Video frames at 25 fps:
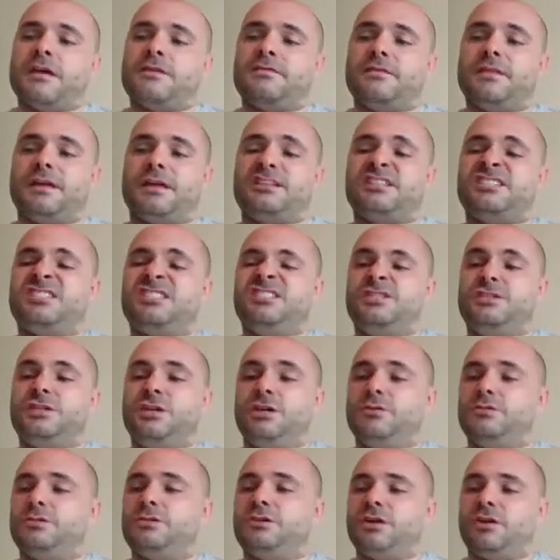That's
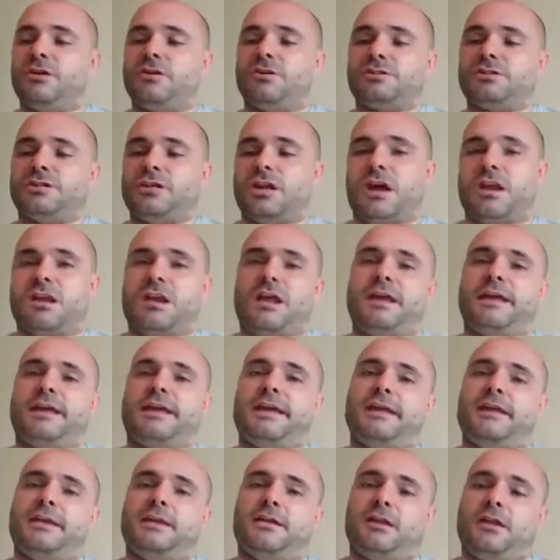due to us not
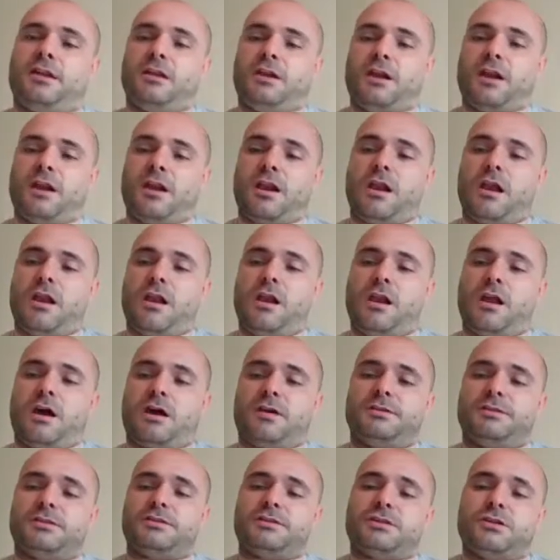liking a lot
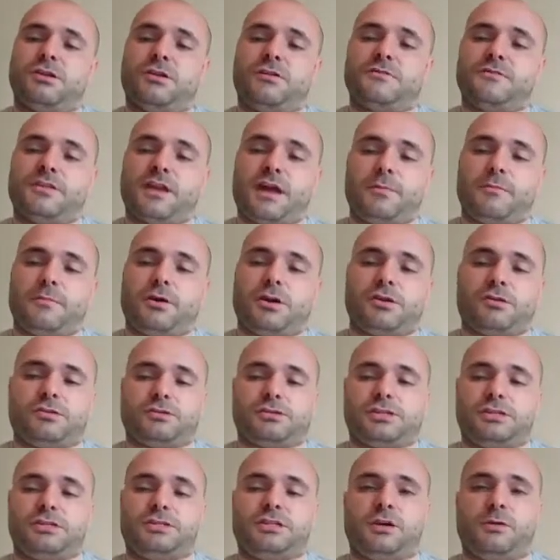of the stuff Night
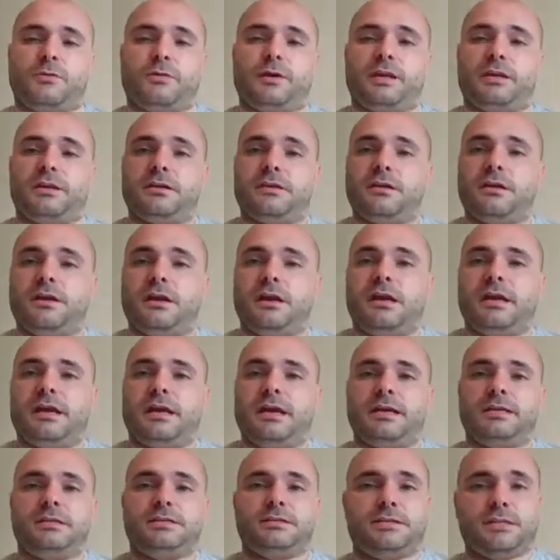Models are doing
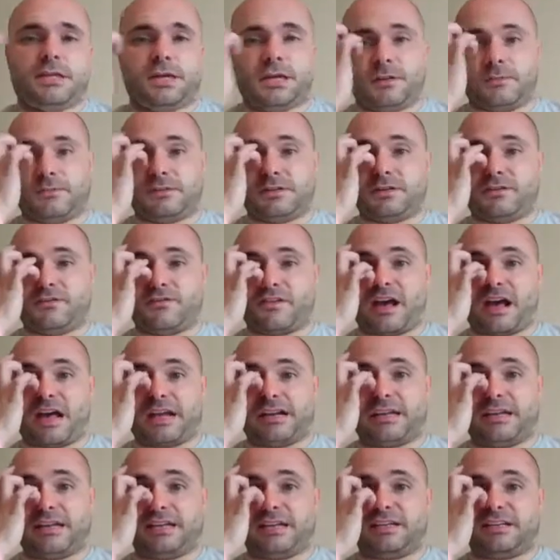in terms of
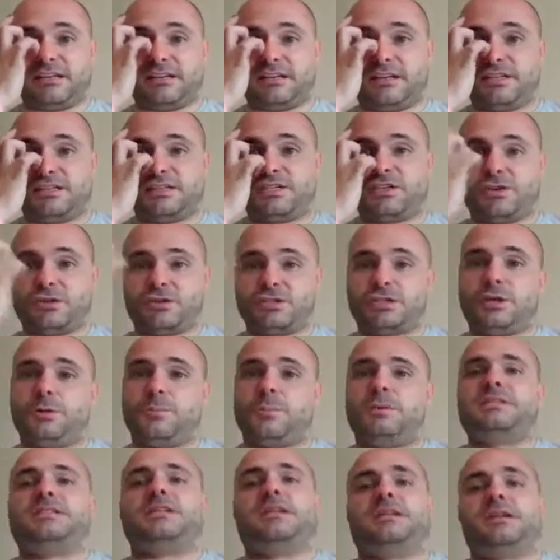adding sort of
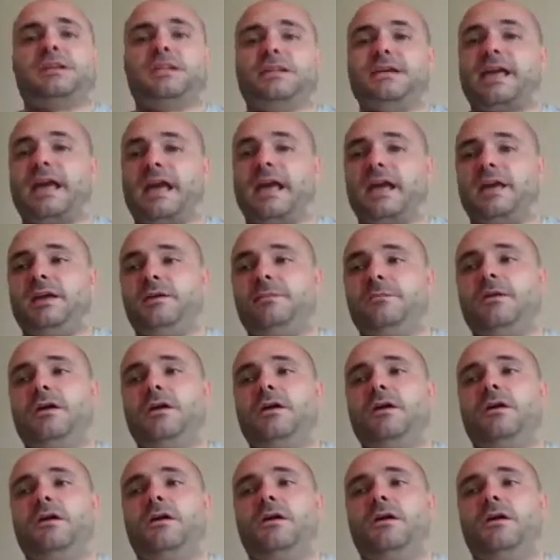supers into the game,